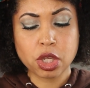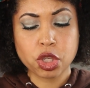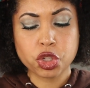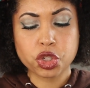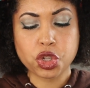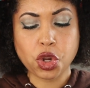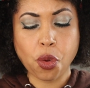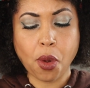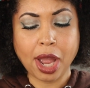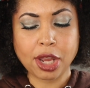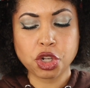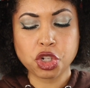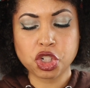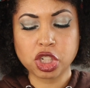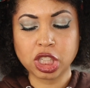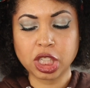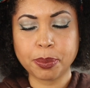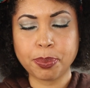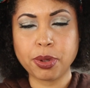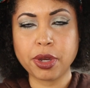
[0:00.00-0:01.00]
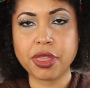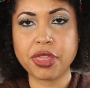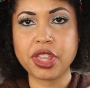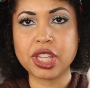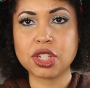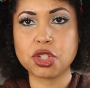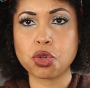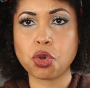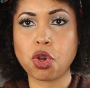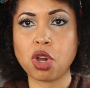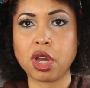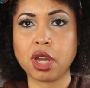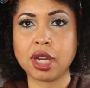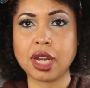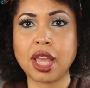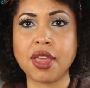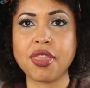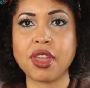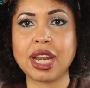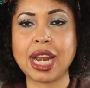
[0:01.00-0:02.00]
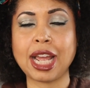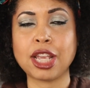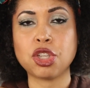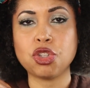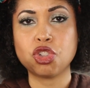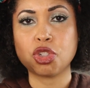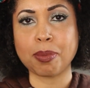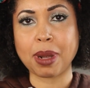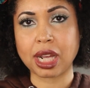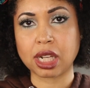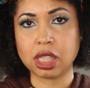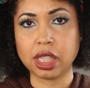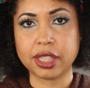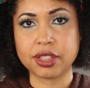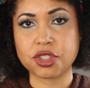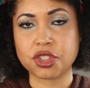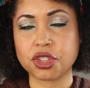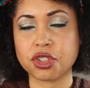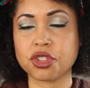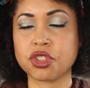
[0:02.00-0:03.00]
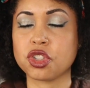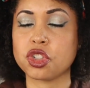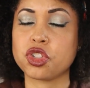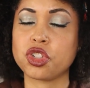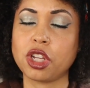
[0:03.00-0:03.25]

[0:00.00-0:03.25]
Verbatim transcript: So I usually put this on and then I use my cleansers.